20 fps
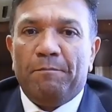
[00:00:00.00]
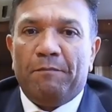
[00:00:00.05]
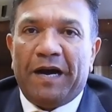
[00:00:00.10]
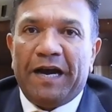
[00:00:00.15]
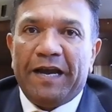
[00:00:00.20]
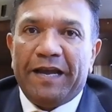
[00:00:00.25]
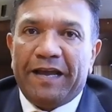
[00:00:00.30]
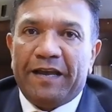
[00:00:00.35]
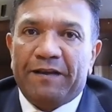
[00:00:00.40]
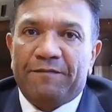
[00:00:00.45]

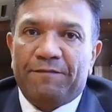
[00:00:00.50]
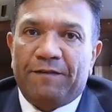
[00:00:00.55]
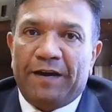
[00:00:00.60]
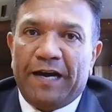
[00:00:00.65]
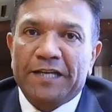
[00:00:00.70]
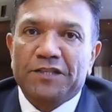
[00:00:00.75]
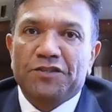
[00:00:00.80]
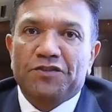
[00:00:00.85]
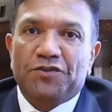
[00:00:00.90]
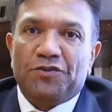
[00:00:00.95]
My
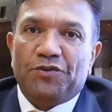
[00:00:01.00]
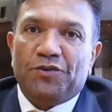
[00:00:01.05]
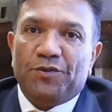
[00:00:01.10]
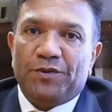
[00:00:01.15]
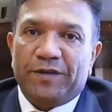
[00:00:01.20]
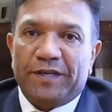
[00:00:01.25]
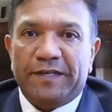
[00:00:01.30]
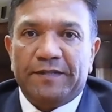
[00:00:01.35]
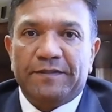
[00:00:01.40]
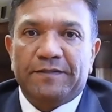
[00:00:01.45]
advice to
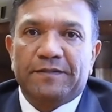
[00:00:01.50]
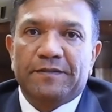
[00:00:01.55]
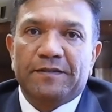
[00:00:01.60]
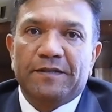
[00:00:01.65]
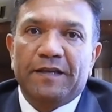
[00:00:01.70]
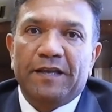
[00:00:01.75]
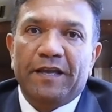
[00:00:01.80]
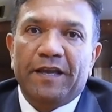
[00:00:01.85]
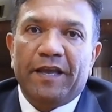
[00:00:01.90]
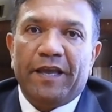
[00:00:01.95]
you is,
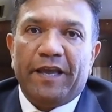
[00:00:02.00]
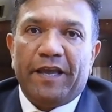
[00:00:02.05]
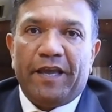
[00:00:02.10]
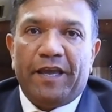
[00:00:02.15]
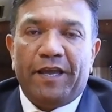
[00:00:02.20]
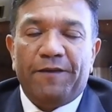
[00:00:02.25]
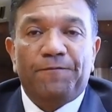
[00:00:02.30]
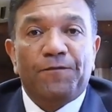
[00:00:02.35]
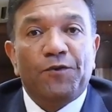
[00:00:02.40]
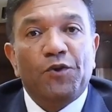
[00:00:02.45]

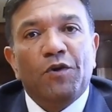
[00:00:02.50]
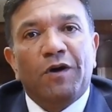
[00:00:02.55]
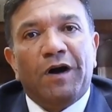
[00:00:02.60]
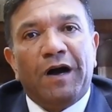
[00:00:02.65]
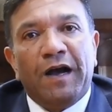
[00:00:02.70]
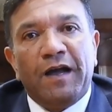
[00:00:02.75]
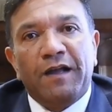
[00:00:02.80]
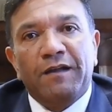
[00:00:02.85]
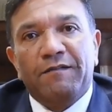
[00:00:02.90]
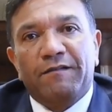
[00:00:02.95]
if you are
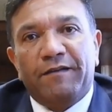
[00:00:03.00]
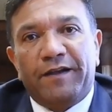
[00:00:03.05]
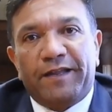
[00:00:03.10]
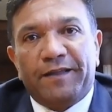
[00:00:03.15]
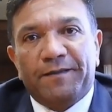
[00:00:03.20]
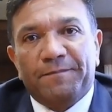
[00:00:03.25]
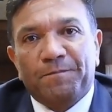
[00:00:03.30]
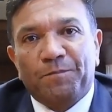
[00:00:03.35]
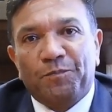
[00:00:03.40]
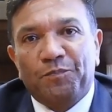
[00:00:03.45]
hungry
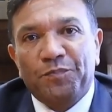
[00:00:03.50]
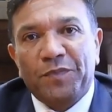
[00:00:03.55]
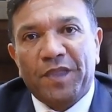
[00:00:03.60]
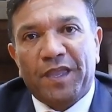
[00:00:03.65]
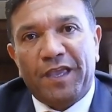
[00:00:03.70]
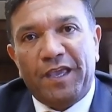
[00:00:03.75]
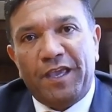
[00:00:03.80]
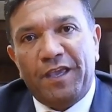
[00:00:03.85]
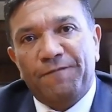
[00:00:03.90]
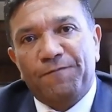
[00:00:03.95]

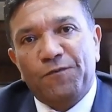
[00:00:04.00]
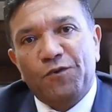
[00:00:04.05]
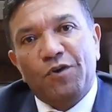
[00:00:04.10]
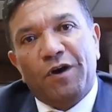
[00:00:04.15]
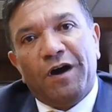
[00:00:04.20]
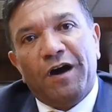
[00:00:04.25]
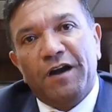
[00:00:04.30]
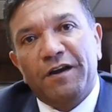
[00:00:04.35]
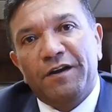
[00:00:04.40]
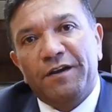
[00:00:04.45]

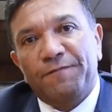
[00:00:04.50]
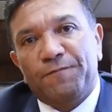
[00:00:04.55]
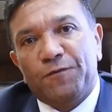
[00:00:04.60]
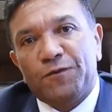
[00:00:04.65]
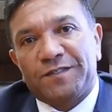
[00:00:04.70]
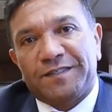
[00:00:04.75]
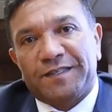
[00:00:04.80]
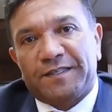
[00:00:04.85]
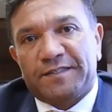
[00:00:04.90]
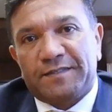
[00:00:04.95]

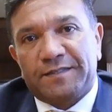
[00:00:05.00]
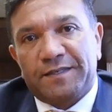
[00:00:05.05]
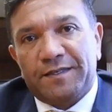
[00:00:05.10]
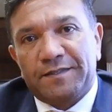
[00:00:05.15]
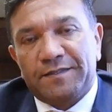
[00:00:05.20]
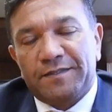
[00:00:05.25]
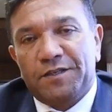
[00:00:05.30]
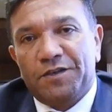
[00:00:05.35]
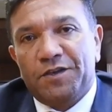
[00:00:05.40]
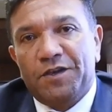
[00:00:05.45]
for
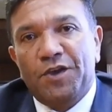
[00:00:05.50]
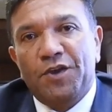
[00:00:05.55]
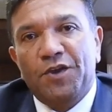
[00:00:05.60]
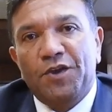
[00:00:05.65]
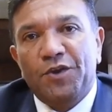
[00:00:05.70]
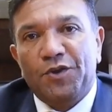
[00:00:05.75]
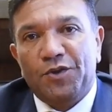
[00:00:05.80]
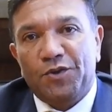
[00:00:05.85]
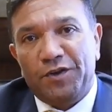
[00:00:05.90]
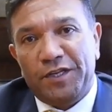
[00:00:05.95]
success,
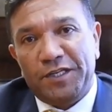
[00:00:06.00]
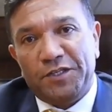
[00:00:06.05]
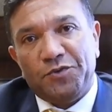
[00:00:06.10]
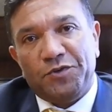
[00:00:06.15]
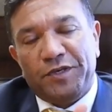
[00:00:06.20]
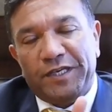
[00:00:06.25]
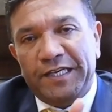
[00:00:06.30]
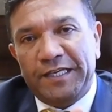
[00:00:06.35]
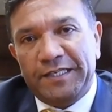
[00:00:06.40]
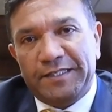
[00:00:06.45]
you need to
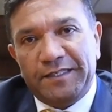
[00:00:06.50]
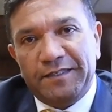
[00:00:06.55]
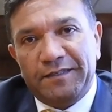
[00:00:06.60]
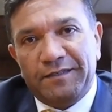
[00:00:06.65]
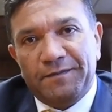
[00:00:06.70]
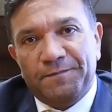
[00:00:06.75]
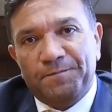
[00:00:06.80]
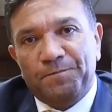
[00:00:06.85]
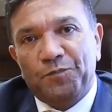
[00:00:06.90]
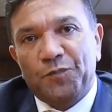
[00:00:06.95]
eat it,
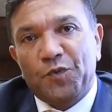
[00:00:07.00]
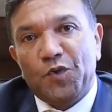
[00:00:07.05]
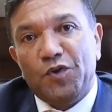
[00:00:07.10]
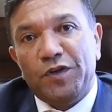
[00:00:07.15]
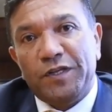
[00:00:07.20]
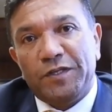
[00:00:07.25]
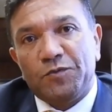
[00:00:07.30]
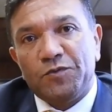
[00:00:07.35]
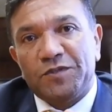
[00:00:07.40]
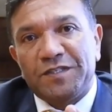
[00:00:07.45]
you
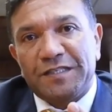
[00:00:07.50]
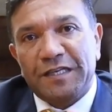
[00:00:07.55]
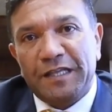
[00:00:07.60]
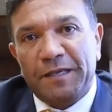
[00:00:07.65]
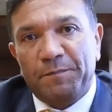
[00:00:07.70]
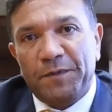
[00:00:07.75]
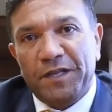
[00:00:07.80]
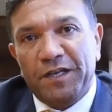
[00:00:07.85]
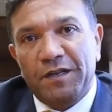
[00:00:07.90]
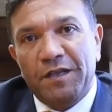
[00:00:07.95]
need to
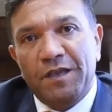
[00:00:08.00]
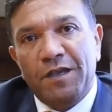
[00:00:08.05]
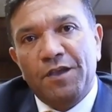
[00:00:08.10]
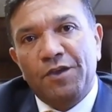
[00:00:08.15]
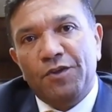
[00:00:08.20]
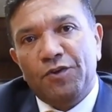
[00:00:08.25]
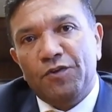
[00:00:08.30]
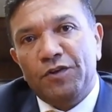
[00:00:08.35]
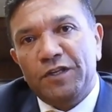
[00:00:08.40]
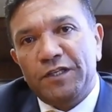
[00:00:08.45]
sleep it,
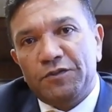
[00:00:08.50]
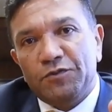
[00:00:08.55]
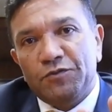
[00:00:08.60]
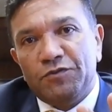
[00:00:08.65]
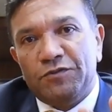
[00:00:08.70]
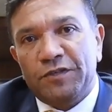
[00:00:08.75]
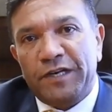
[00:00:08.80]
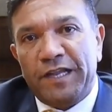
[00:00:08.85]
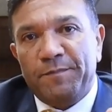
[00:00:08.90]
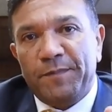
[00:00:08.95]
you need to
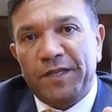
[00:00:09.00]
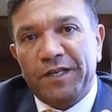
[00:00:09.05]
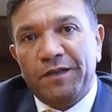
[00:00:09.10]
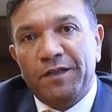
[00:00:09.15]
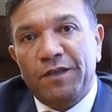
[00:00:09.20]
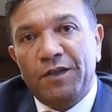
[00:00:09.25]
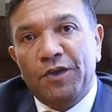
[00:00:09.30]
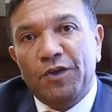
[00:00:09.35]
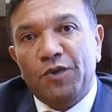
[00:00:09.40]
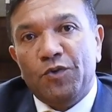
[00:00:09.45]
dream it,
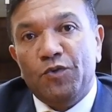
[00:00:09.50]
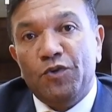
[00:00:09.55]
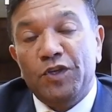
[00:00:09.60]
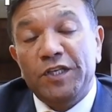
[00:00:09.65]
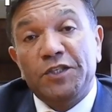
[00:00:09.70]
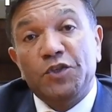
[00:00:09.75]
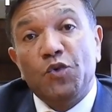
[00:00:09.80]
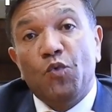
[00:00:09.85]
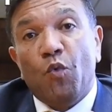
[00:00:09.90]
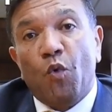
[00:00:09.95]
you
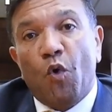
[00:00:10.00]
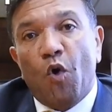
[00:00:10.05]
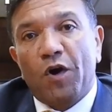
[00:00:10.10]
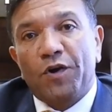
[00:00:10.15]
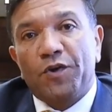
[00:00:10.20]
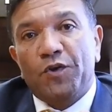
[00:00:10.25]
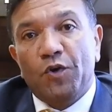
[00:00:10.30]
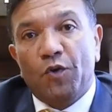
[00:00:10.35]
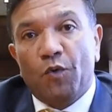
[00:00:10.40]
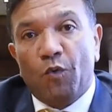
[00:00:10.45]
need to
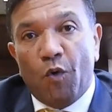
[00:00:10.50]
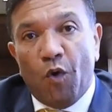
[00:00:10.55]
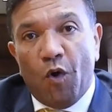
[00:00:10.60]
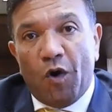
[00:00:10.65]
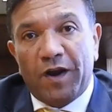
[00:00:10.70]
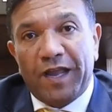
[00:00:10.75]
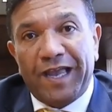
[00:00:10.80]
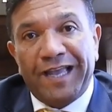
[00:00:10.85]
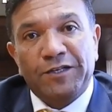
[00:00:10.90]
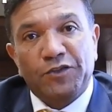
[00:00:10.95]
walk your
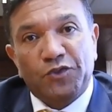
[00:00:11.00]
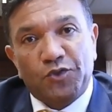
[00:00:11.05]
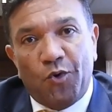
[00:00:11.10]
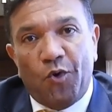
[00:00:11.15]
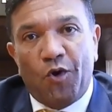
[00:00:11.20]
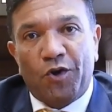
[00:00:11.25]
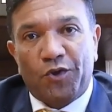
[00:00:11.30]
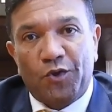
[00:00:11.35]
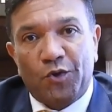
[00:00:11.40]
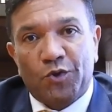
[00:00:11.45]
walk and
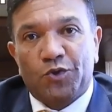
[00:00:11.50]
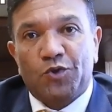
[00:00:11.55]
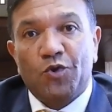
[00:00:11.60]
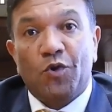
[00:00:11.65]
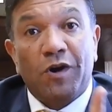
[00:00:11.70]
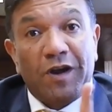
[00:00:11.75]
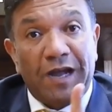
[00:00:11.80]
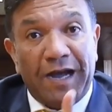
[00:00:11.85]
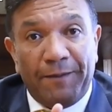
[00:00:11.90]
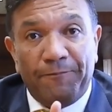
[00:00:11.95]
talk your
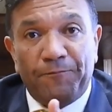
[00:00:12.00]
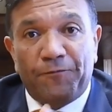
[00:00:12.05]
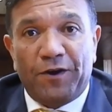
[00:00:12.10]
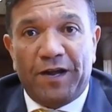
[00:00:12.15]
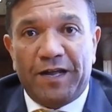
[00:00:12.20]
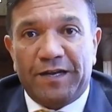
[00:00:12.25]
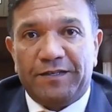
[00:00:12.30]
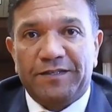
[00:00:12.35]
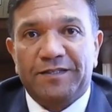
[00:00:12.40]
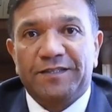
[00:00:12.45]
talk
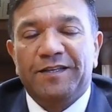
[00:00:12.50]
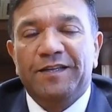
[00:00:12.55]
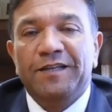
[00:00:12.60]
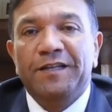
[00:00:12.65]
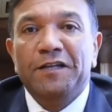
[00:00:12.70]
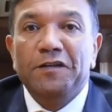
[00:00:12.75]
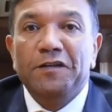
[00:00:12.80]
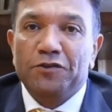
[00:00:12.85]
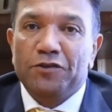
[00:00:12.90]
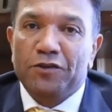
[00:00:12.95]
upfront.
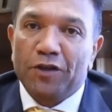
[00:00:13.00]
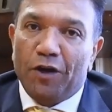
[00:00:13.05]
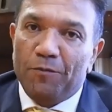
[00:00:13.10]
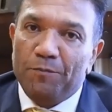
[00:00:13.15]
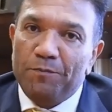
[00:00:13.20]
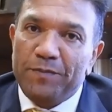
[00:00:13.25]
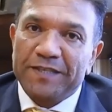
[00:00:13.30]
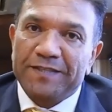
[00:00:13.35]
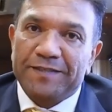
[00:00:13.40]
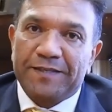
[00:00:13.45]

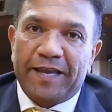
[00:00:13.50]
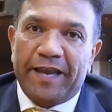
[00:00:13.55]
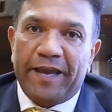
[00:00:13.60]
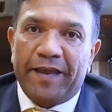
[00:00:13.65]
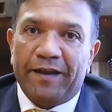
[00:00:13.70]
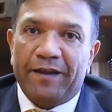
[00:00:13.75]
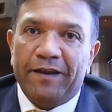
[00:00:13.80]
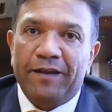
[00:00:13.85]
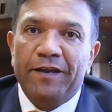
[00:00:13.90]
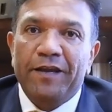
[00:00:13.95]
Don't be
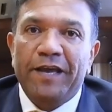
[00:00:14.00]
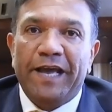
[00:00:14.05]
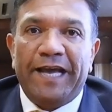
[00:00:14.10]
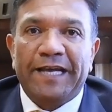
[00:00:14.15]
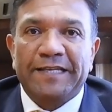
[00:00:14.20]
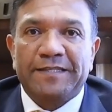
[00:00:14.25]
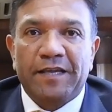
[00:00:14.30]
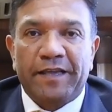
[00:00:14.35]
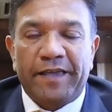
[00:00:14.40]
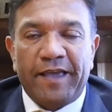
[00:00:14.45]
scared
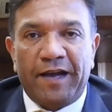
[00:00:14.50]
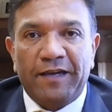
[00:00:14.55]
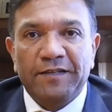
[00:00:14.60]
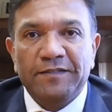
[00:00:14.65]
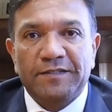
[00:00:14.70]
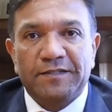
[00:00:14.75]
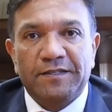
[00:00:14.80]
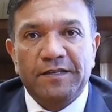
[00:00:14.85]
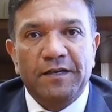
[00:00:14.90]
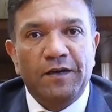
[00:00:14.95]
as a
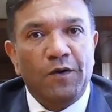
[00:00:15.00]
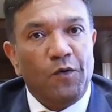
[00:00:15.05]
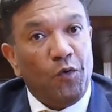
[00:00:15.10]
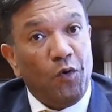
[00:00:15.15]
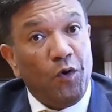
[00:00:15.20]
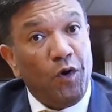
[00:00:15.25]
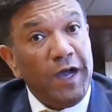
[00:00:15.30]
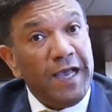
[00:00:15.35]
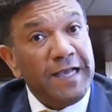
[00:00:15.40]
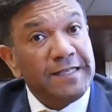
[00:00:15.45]
youngster
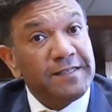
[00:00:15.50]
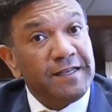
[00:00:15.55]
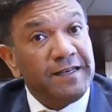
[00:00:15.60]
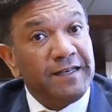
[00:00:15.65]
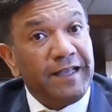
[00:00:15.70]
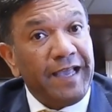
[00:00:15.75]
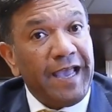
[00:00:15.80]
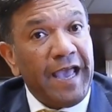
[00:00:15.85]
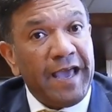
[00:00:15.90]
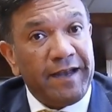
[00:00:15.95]
or as
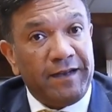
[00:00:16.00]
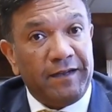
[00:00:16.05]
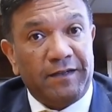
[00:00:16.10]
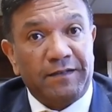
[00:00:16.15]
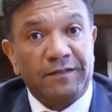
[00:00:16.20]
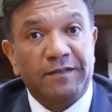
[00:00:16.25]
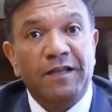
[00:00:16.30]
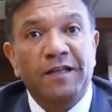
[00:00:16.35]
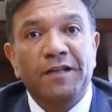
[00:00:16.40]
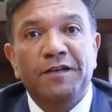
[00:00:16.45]
an
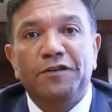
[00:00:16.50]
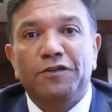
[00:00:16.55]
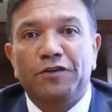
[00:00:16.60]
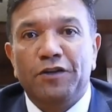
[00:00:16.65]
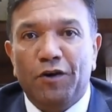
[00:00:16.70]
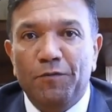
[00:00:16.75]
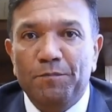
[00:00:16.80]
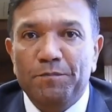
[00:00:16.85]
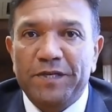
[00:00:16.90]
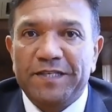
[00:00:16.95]
adult,
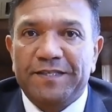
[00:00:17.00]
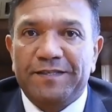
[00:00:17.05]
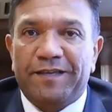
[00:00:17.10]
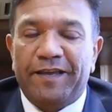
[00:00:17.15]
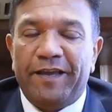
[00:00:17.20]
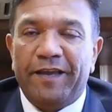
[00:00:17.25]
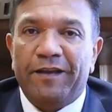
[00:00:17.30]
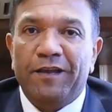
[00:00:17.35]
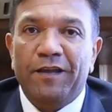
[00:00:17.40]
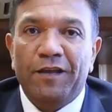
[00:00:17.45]
don't be
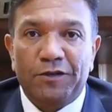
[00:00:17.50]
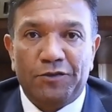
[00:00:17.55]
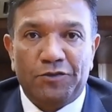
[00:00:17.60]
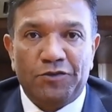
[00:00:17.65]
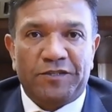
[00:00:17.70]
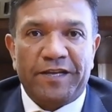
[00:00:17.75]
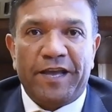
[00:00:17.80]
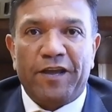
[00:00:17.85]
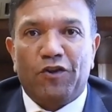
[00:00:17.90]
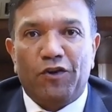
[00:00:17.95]
scared
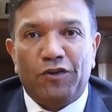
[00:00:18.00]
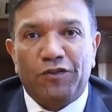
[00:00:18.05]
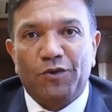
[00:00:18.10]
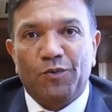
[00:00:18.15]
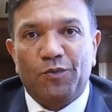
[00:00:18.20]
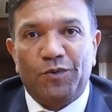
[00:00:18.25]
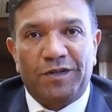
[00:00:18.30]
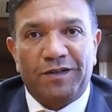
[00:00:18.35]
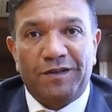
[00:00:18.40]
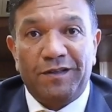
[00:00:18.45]
to take on
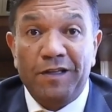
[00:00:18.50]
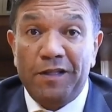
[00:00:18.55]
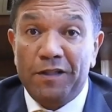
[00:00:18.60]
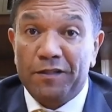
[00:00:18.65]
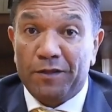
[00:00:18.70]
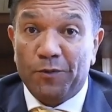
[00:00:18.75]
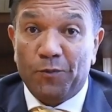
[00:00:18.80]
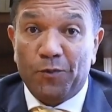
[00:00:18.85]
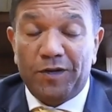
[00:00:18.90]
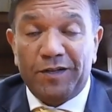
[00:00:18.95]
the world.
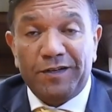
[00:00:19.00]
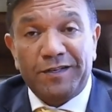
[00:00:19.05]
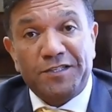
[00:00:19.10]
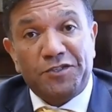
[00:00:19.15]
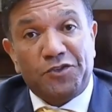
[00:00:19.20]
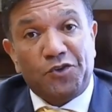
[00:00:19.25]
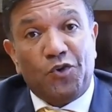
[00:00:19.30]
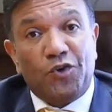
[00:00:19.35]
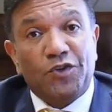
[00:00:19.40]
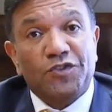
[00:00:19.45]
The world
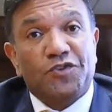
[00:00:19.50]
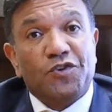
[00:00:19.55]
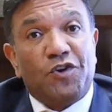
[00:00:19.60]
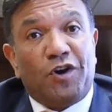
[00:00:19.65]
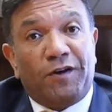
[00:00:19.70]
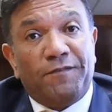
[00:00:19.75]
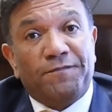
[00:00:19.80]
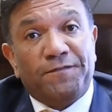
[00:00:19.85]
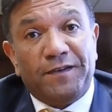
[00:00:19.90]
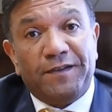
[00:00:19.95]
is yours to
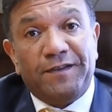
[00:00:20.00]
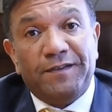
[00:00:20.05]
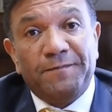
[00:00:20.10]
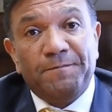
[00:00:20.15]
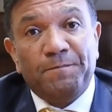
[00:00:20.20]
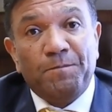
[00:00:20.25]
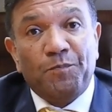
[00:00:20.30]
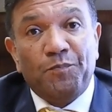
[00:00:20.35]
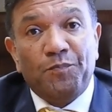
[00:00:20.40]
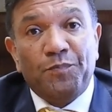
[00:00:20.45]
offer.
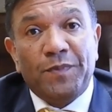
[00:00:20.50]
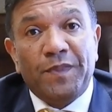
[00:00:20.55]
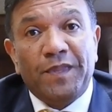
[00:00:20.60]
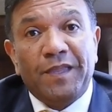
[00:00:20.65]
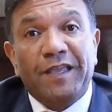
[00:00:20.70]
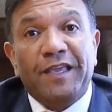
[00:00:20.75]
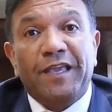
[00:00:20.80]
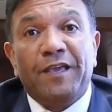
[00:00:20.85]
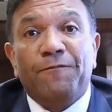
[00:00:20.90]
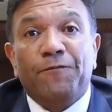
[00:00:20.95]

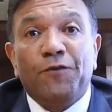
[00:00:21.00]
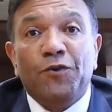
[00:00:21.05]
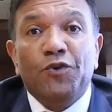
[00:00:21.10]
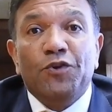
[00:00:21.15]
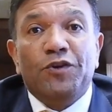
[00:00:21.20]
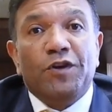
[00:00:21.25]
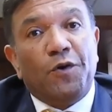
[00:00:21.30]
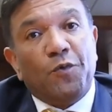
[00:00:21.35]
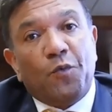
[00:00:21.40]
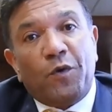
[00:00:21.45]
If
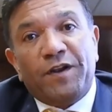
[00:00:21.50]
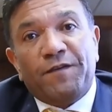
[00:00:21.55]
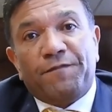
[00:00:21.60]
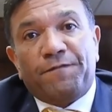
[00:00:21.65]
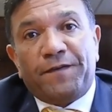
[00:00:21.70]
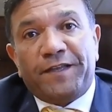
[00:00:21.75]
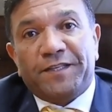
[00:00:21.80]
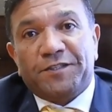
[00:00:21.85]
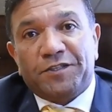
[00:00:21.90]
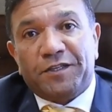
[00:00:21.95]
you don't want to
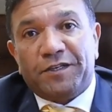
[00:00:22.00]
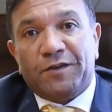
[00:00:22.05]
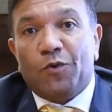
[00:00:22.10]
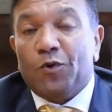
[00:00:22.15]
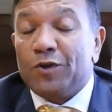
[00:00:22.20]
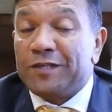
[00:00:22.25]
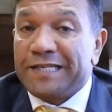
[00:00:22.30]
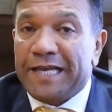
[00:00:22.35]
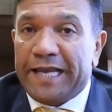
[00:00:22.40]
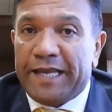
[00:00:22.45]
fetch it
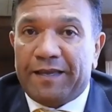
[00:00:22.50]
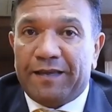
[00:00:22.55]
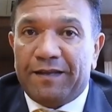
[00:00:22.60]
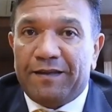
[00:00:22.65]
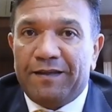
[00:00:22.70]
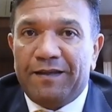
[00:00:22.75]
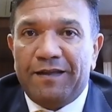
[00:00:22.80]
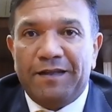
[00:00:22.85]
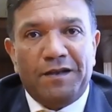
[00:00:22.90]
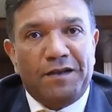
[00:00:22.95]
or take it,
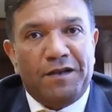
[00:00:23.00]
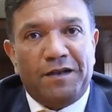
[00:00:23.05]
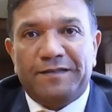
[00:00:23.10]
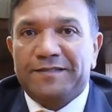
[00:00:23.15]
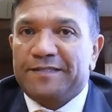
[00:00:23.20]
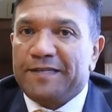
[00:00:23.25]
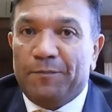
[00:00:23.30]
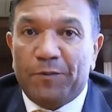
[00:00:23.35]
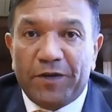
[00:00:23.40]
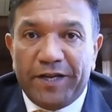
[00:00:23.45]

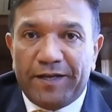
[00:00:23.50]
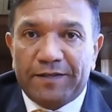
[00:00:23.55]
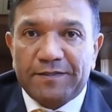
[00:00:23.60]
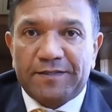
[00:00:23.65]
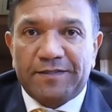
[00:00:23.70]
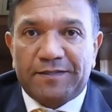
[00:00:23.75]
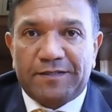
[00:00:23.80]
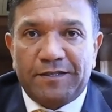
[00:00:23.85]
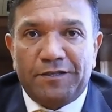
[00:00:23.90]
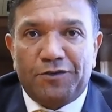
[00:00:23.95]
somebody
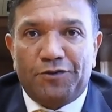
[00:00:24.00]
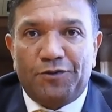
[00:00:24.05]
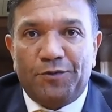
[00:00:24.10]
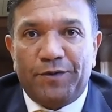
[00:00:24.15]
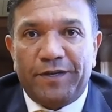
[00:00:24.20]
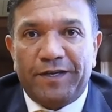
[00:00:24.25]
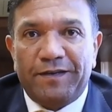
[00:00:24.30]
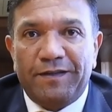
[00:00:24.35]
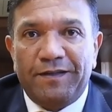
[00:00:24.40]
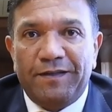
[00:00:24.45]
else is going to
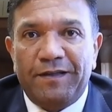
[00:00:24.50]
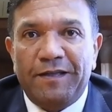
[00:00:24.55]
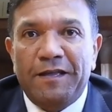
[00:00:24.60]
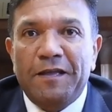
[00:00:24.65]
do it.